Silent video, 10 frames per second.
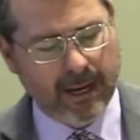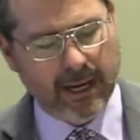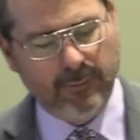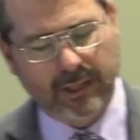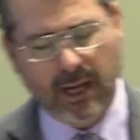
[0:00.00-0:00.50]

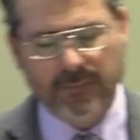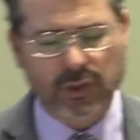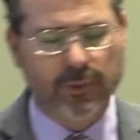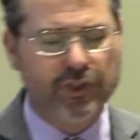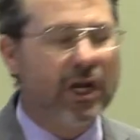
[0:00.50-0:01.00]
And when it comes
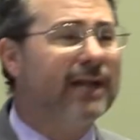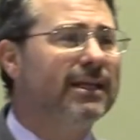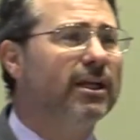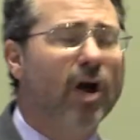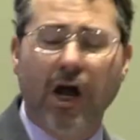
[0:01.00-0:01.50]
to
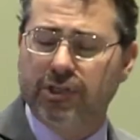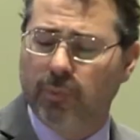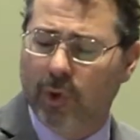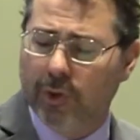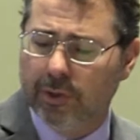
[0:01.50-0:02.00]
rejecting God's
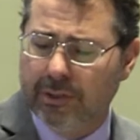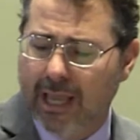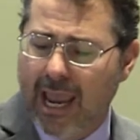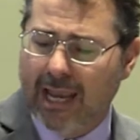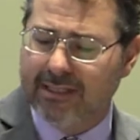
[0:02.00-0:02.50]
word
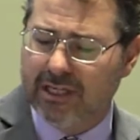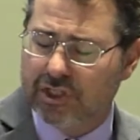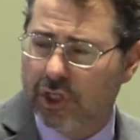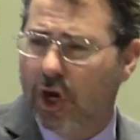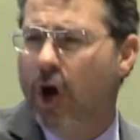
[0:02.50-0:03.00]
and
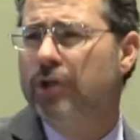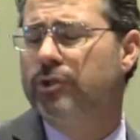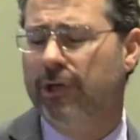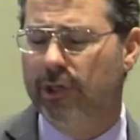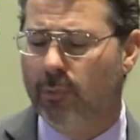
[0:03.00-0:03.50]
teaching
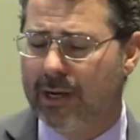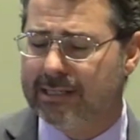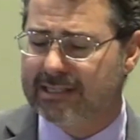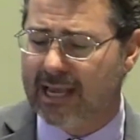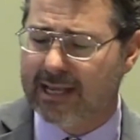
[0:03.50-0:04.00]
contrary to what
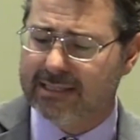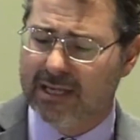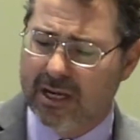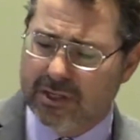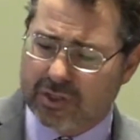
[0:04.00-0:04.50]
it
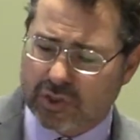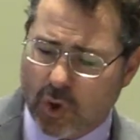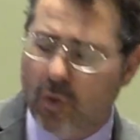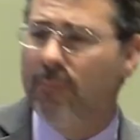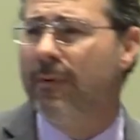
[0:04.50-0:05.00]
says,
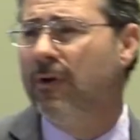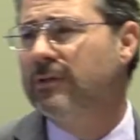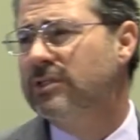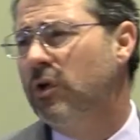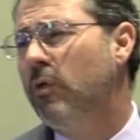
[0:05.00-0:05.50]
so,
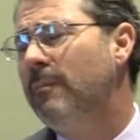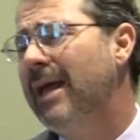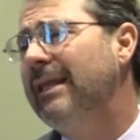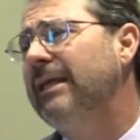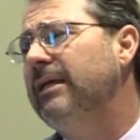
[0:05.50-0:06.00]
so
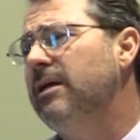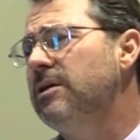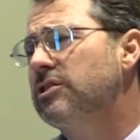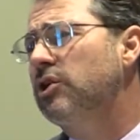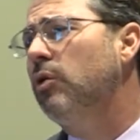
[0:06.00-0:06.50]
many
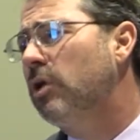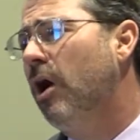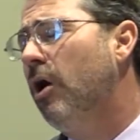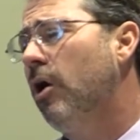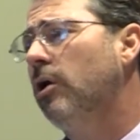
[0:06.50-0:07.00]
so
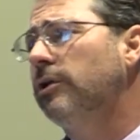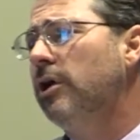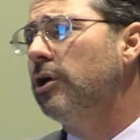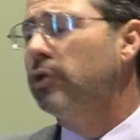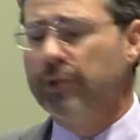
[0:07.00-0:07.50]
called
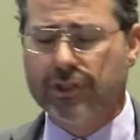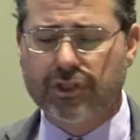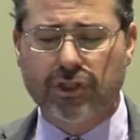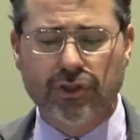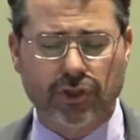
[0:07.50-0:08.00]

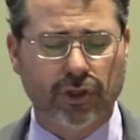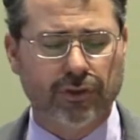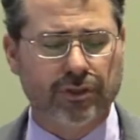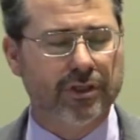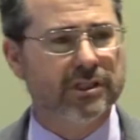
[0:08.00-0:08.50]
Christian
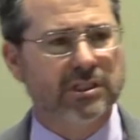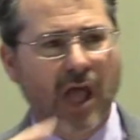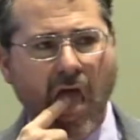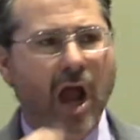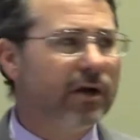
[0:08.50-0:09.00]

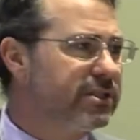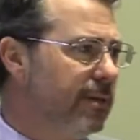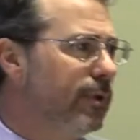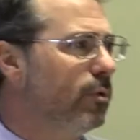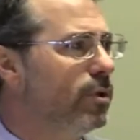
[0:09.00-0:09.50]
churches are
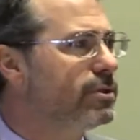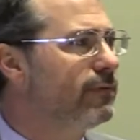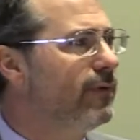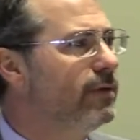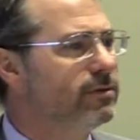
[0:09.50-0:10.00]
some of the worst
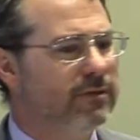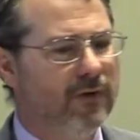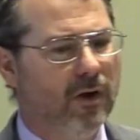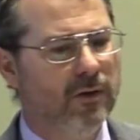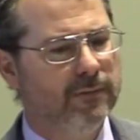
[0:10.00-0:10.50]
offenders
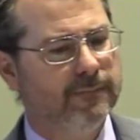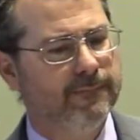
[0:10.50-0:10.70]
of all.